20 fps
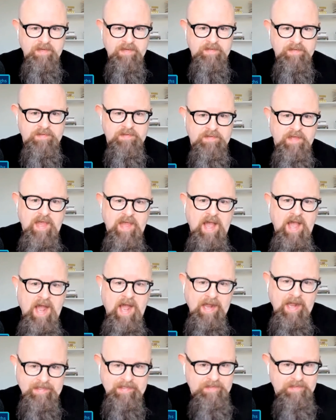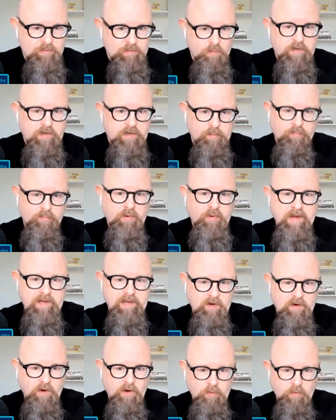it, because I
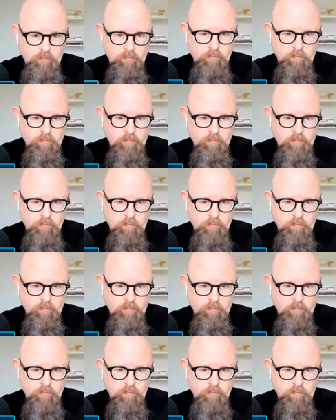didn't want to